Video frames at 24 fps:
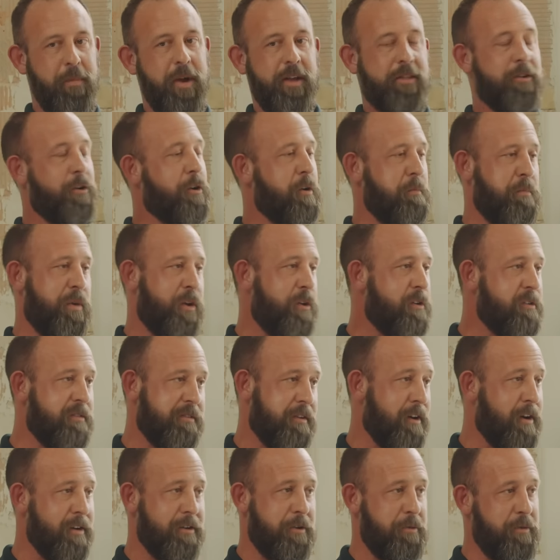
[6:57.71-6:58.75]
make their computers
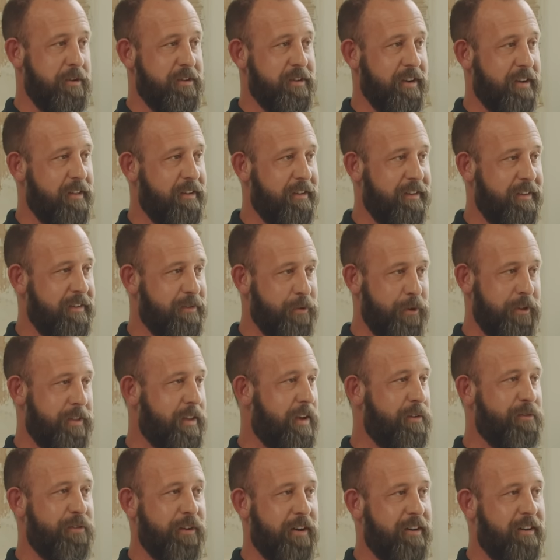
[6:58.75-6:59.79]
talk to each other is what
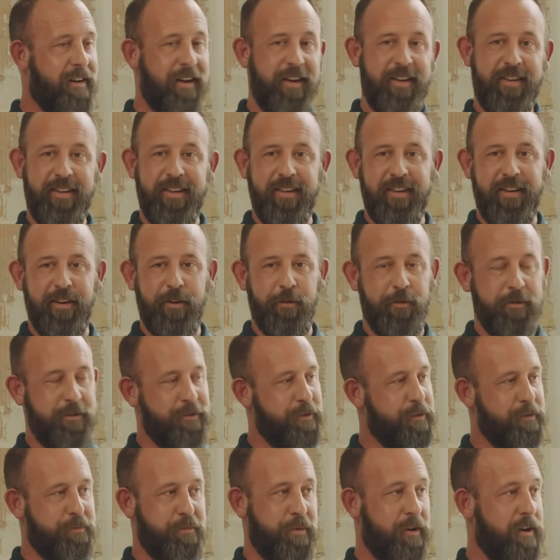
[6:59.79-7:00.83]
they felt like, which
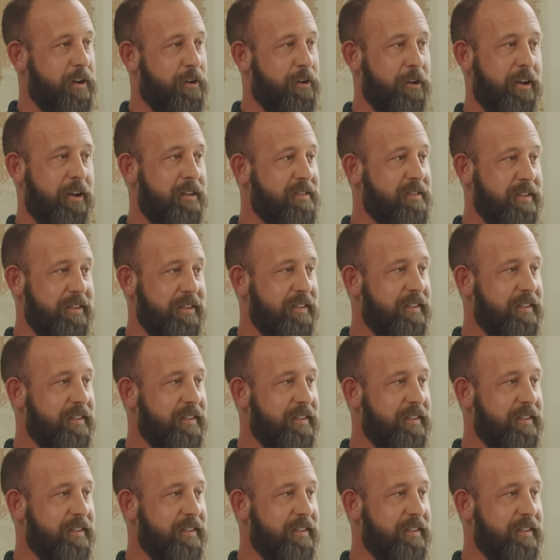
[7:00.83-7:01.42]
was pretty crazy.